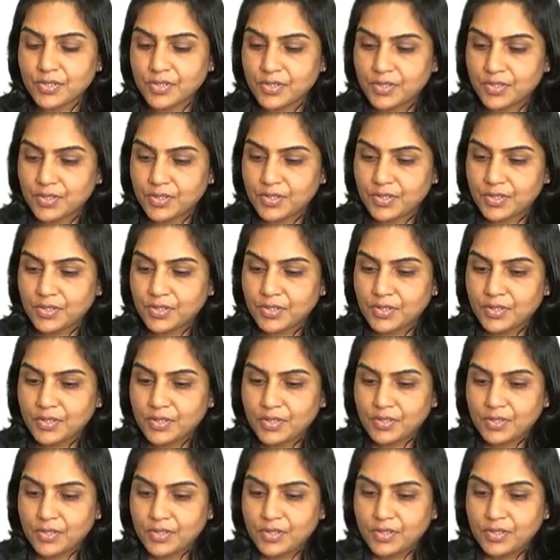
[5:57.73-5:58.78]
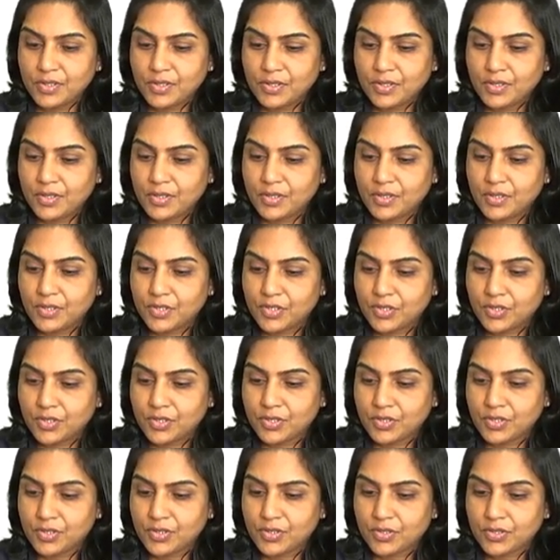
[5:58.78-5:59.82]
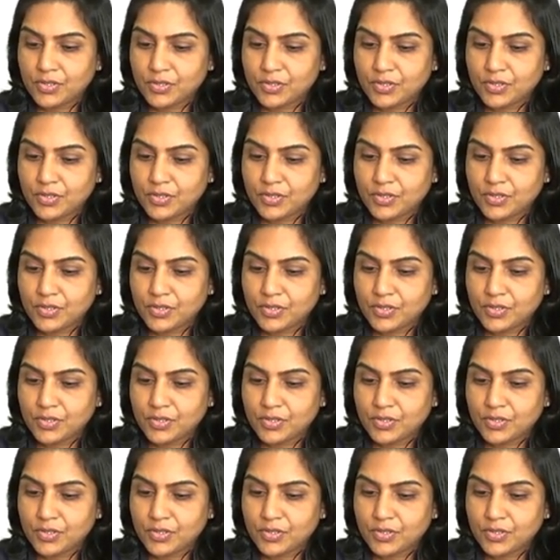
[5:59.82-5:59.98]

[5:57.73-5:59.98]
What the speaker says: [no speech]